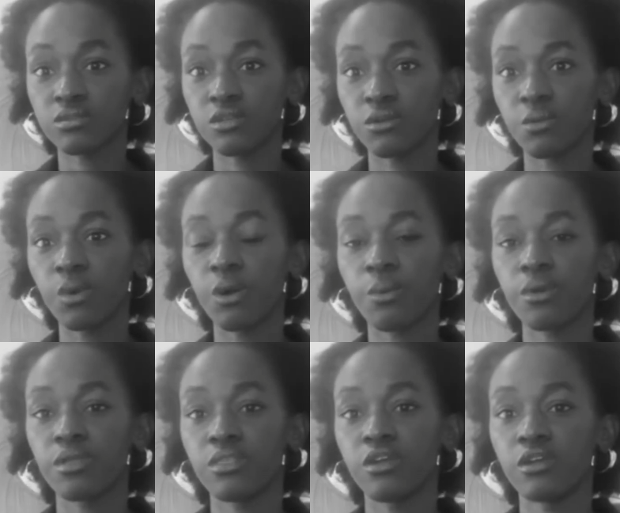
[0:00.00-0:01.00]
what
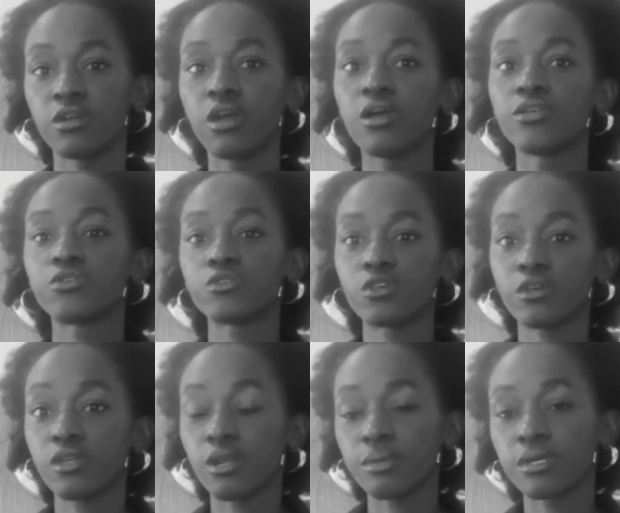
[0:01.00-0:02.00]
were their
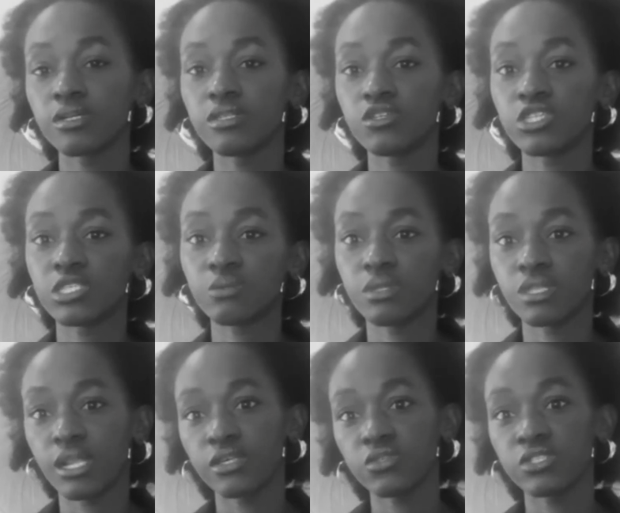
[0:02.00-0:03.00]
socioeconomic conditions
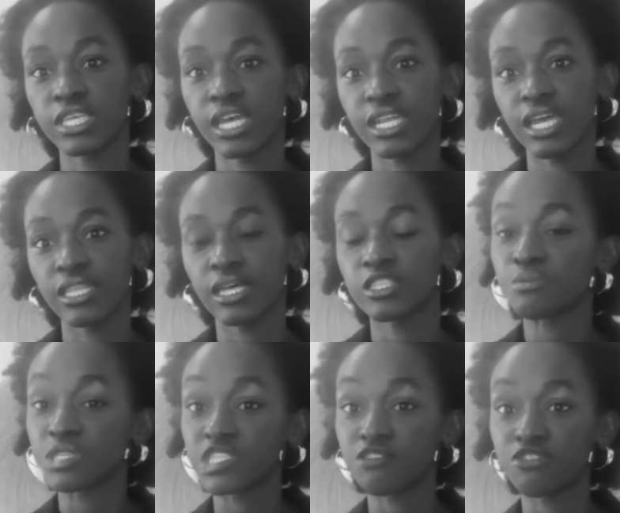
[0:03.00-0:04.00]
within our society at that
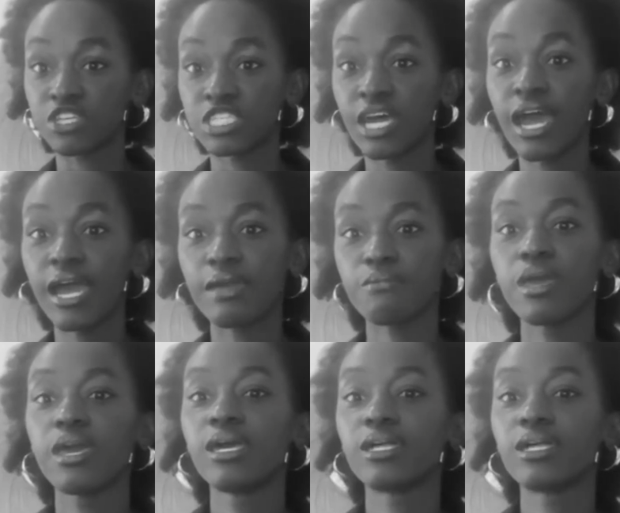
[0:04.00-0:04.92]
specific time.